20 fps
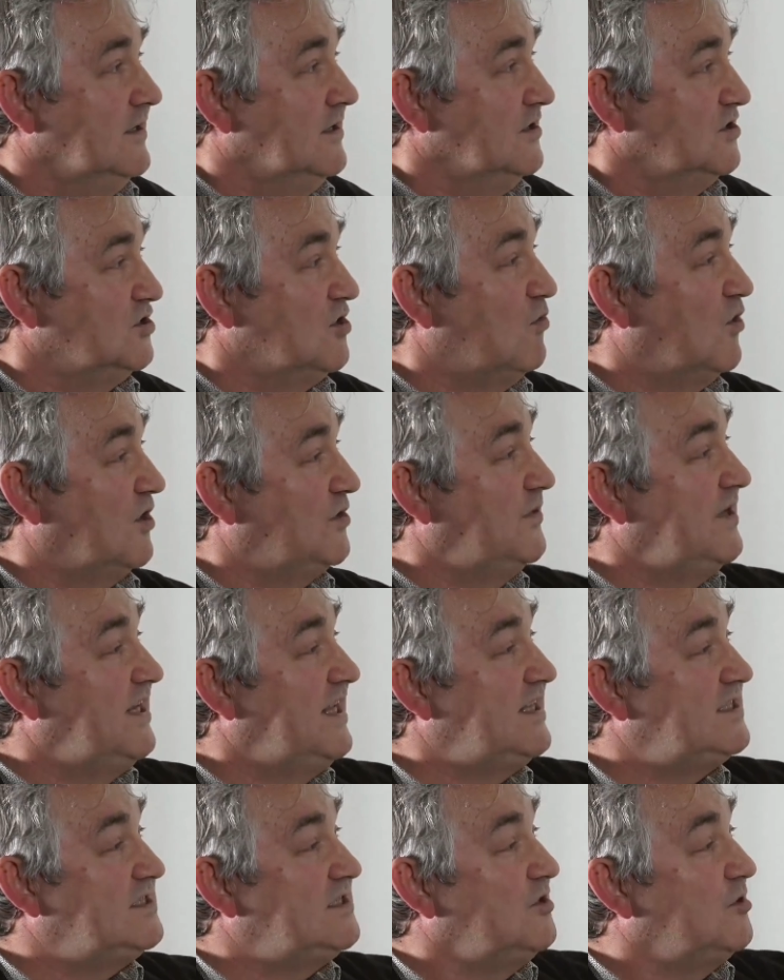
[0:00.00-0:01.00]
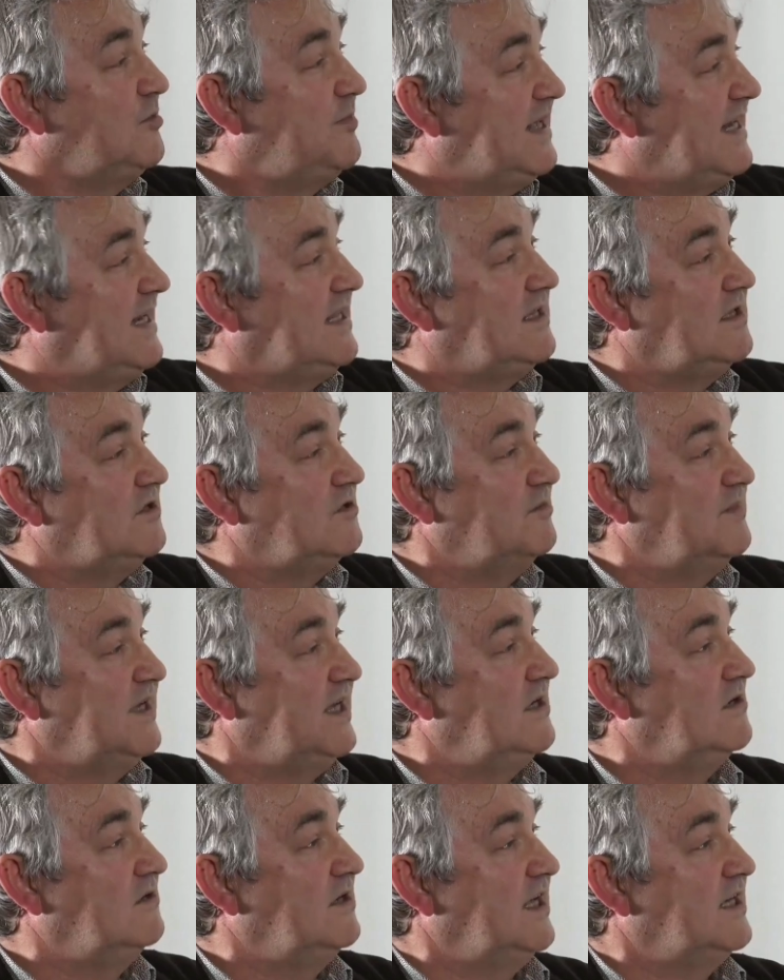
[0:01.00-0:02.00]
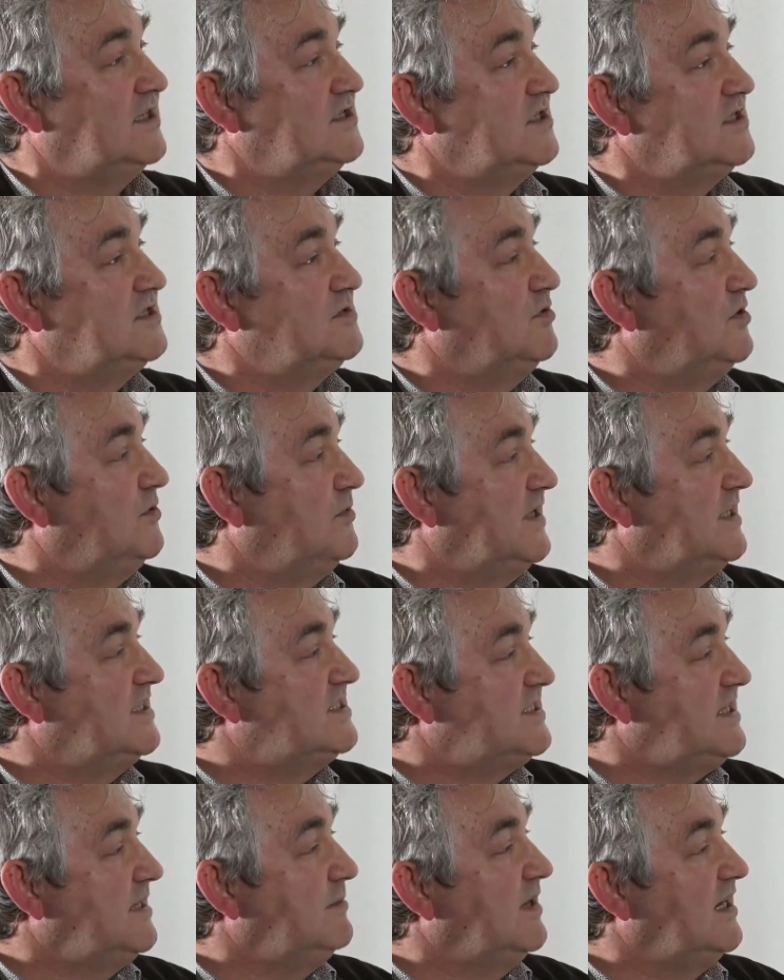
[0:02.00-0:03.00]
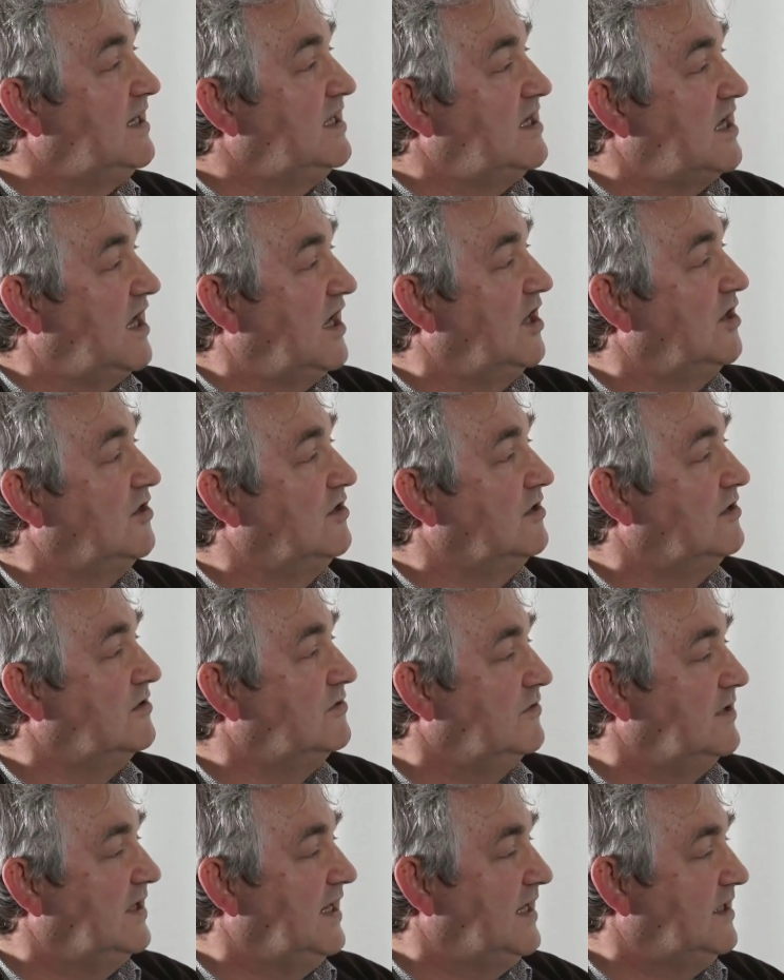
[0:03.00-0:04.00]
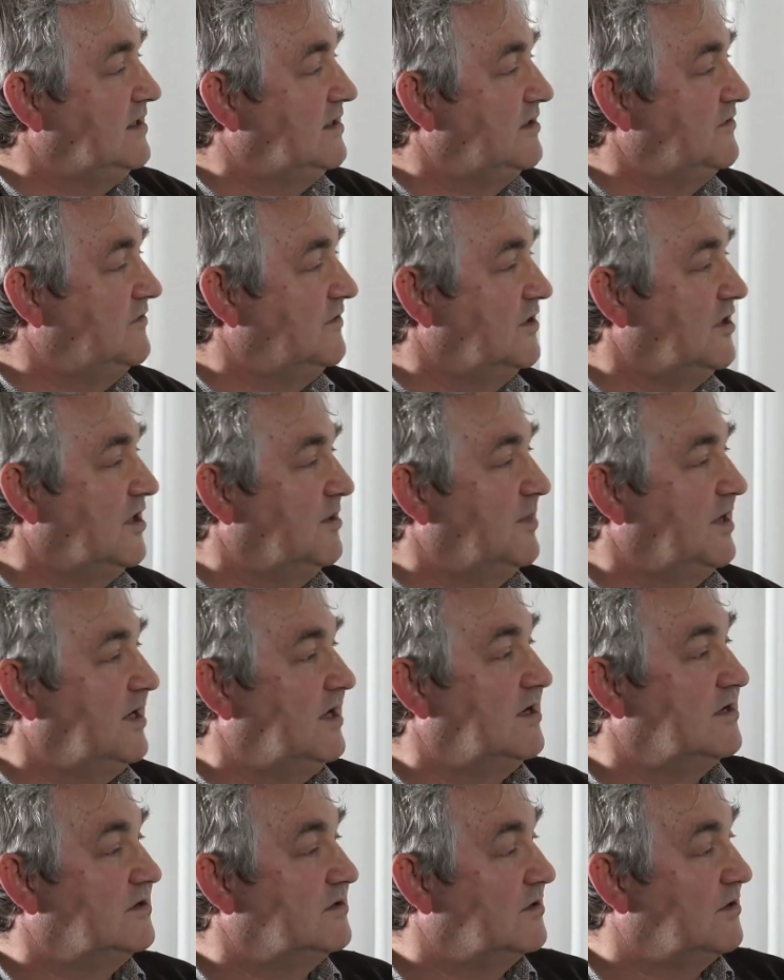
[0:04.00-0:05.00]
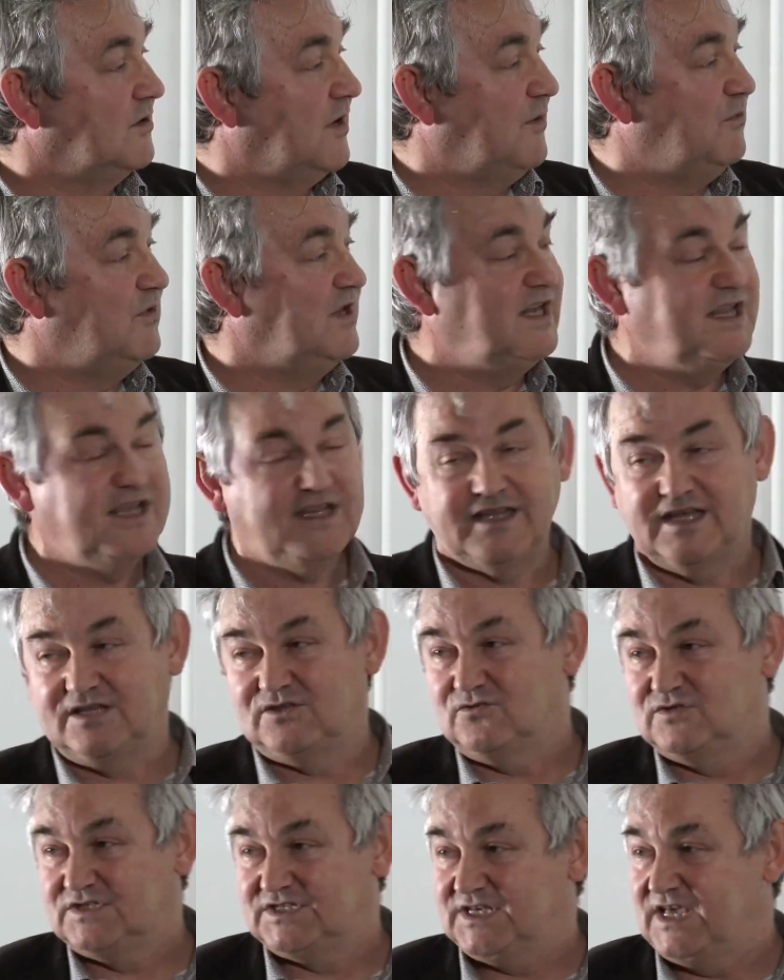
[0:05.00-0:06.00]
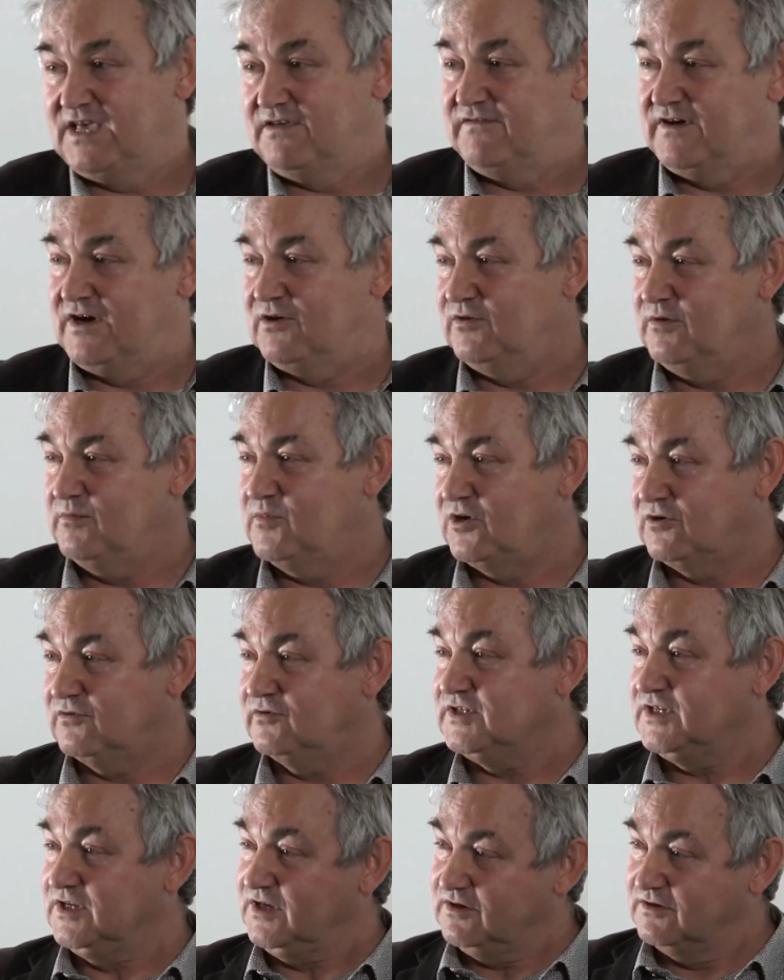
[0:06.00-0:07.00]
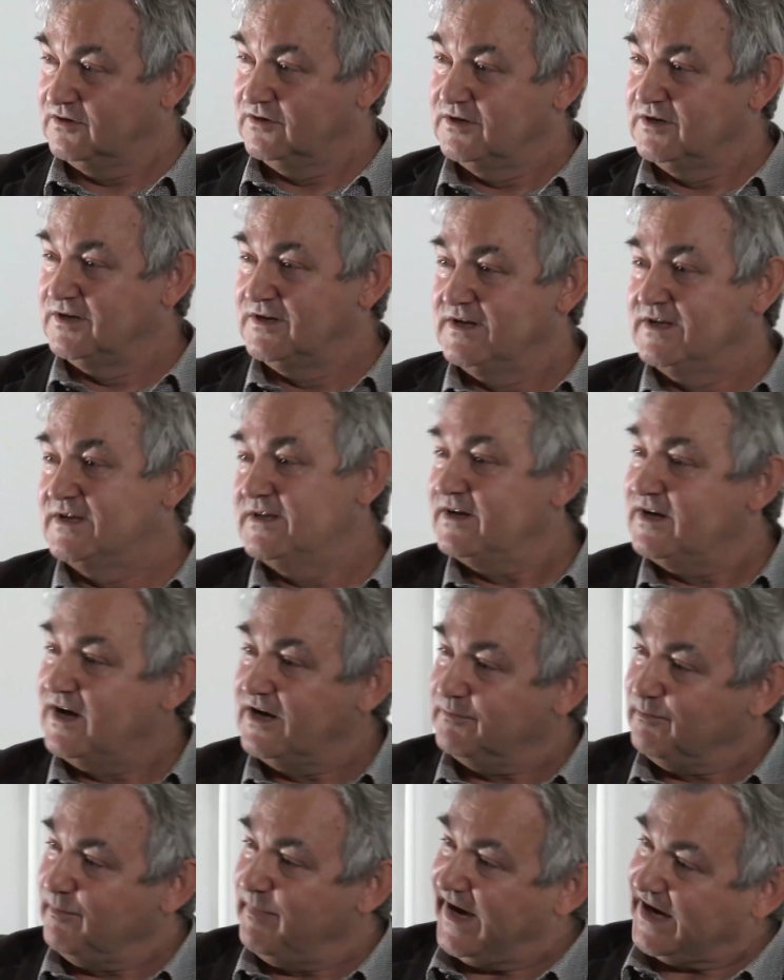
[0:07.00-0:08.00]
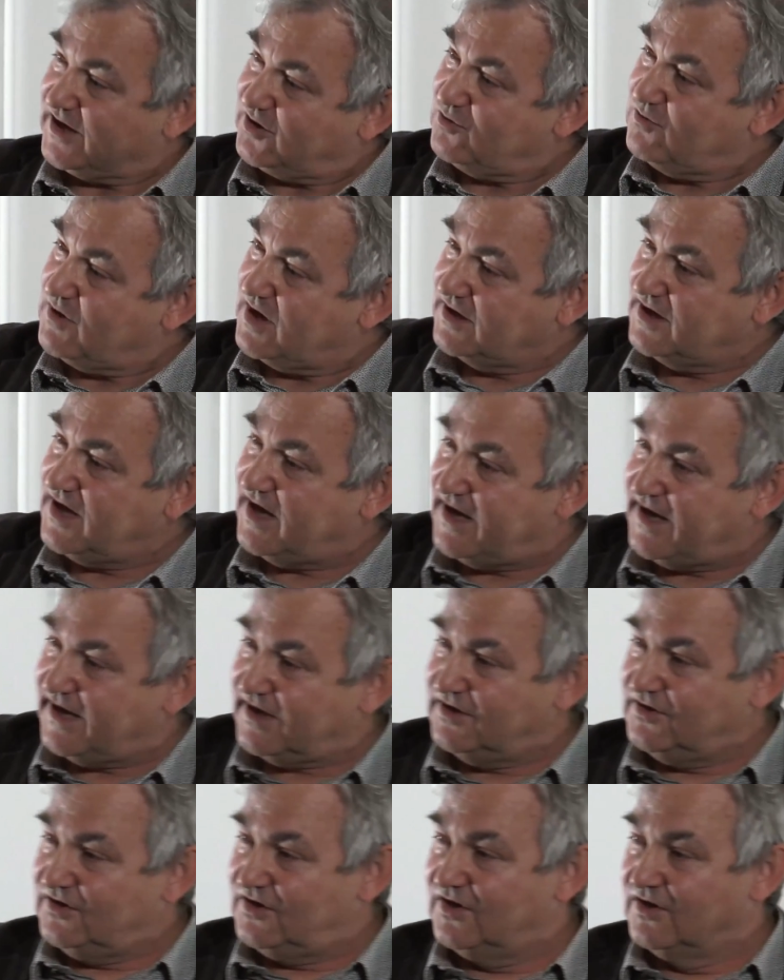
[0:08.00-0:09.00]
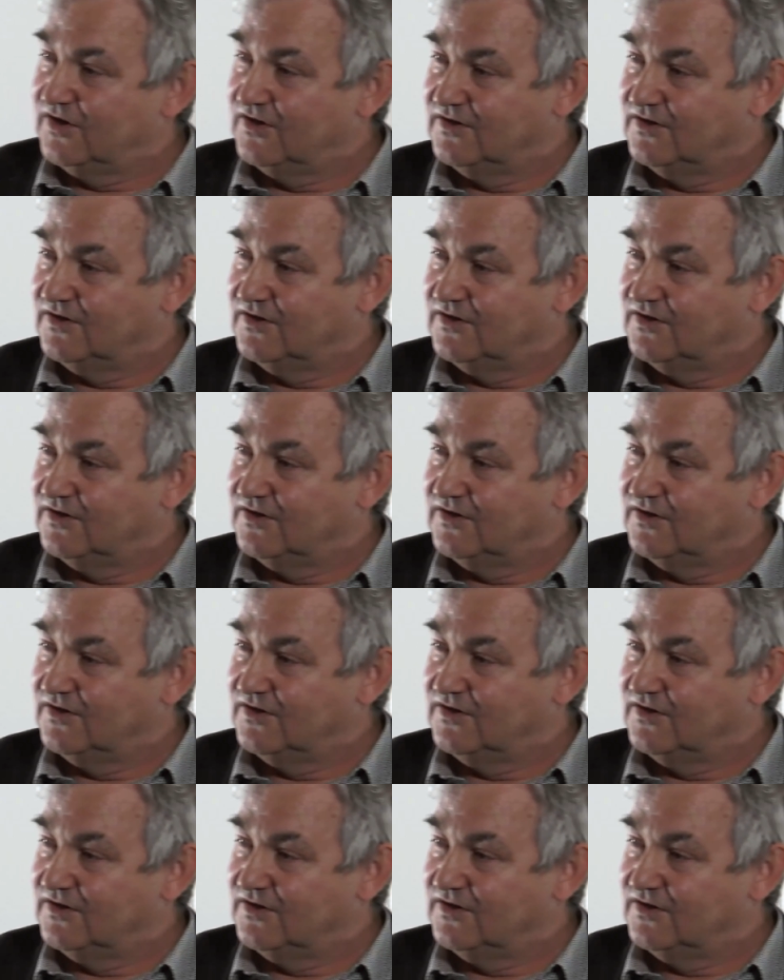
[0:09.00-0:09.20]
So what we need is the ability to make connections between seemingly unrelated phenomena. And we need that to save our democracy. Back to Hannah Arendt.